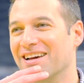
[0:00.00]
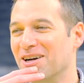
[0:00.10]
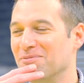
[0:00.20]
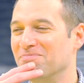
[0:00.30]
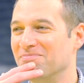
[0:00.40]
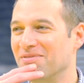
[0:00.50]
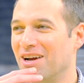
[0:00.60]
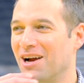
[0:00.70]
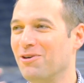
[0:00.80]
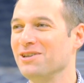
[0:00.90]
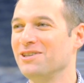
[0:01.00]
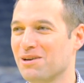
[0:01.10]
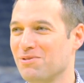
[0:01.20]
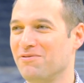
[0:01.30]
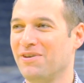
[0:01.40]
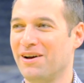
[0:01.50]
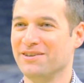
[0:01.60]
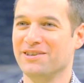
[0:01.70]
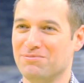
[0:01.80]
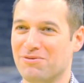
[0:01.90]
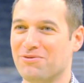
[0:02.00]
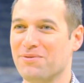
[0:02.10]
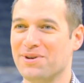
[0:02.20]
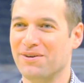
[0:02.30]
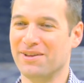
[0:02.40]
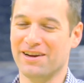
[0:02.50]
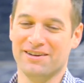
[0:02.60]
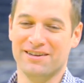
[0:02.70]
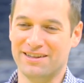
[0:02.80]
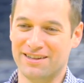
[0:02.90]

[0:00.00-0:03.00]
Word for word: Um, I want to talk about fatherhood. Before we go there,